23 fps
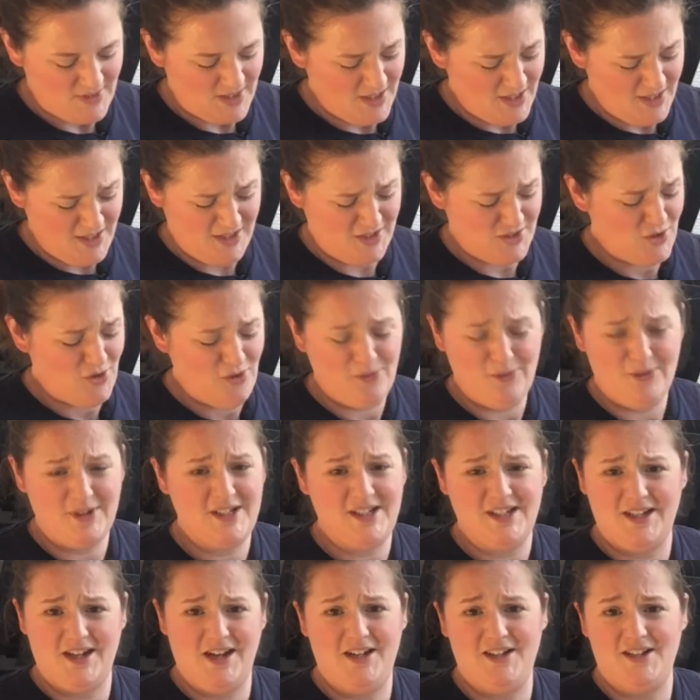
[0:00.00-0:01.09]
It's got a
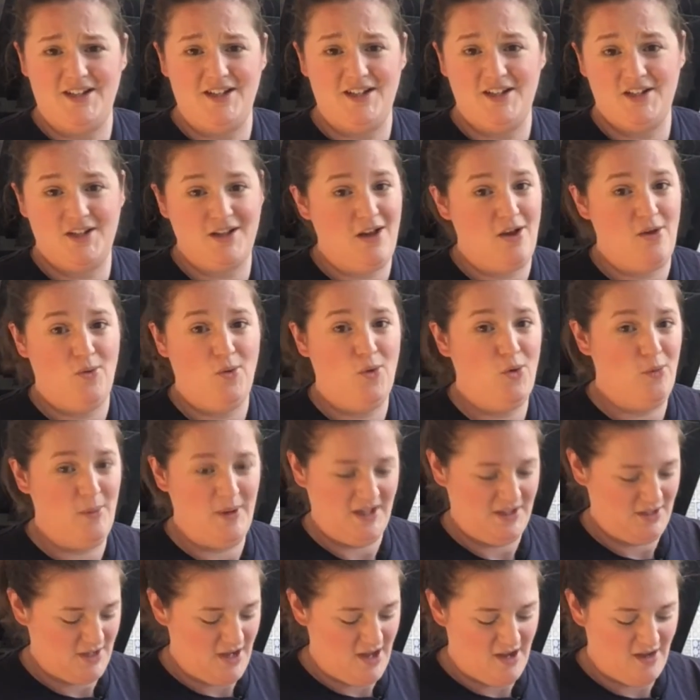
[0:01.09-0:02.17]
ridiculously slow
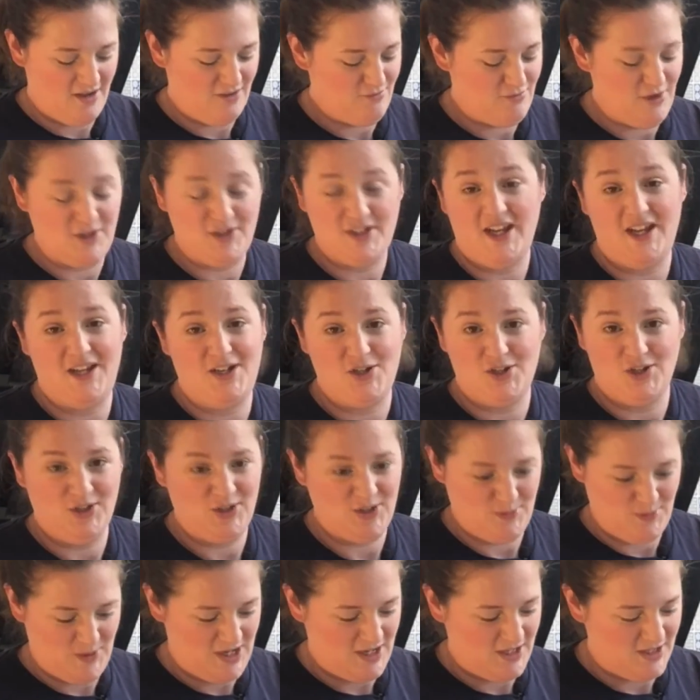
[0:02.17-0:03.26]
rotation
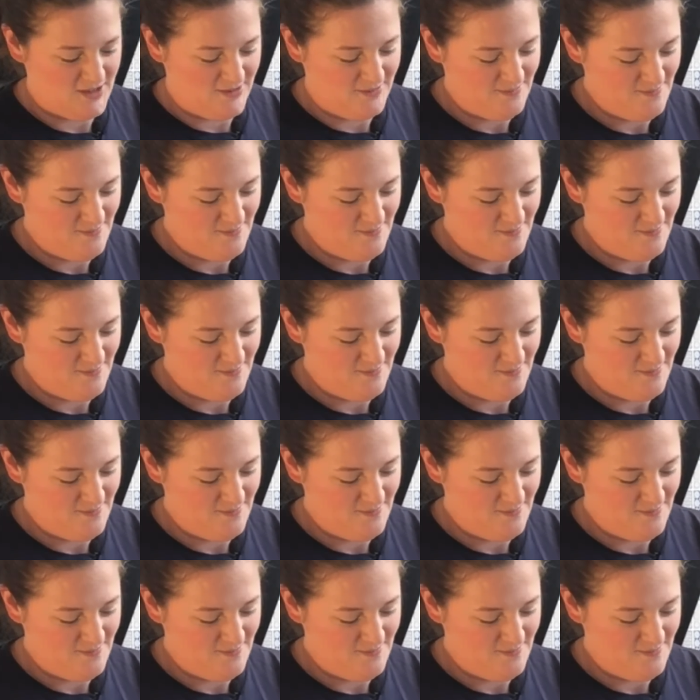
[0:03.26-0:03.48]
speed.